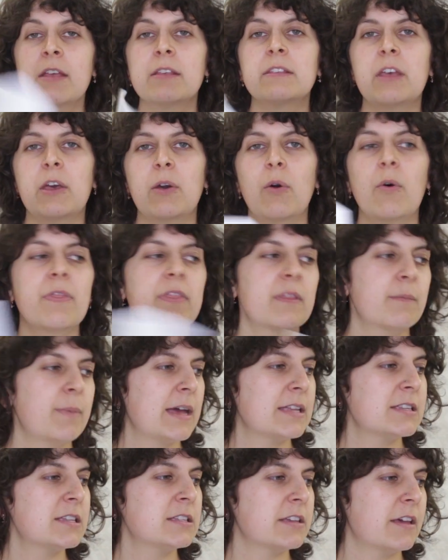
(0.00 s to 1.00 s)
So on the
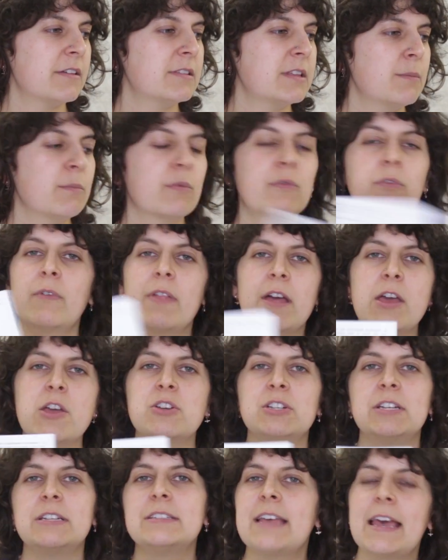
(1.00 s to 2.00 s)
patterns I've seen before, they
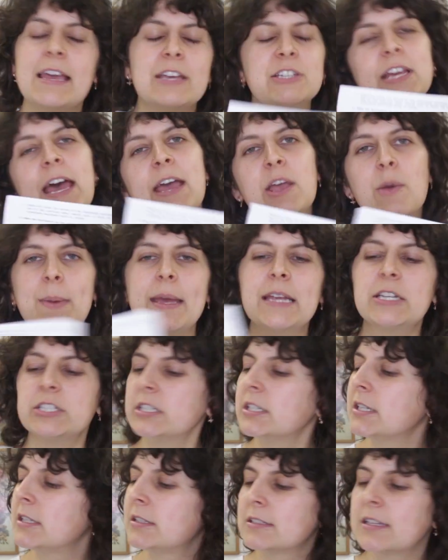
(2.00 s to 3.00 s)
usually say share your
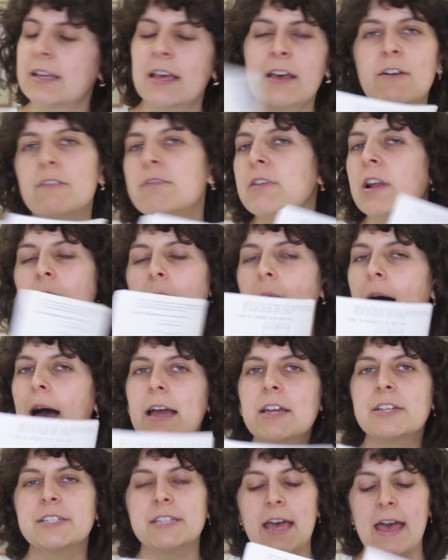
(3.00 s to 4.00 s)
pictures, follow our
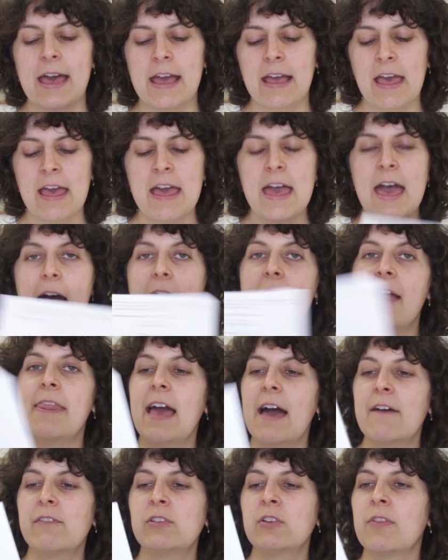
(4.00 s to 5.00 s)
hashtag, and
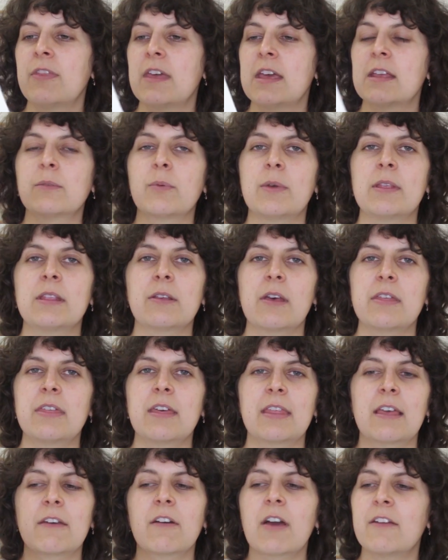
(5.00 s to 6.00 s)
they haven't on this one, so I
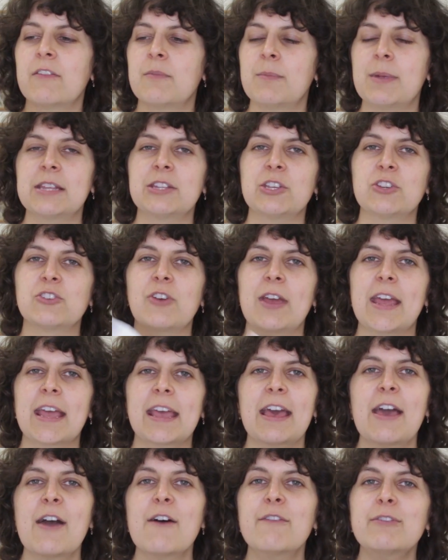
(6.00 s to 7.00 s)
think they've kind of missed a
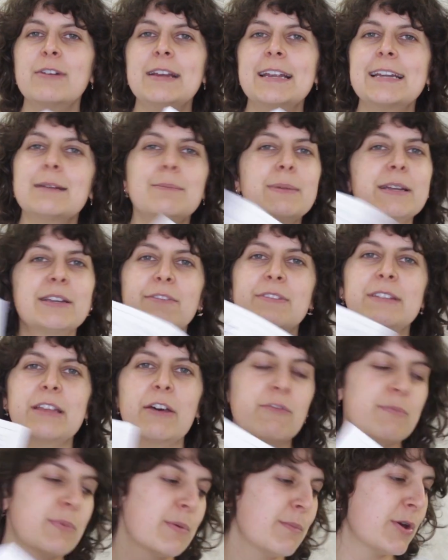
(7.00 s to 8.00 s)
trick for a little bit of
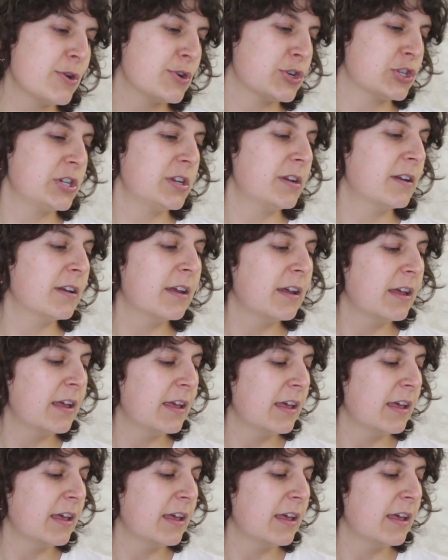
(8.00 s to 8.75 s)
self-promotion.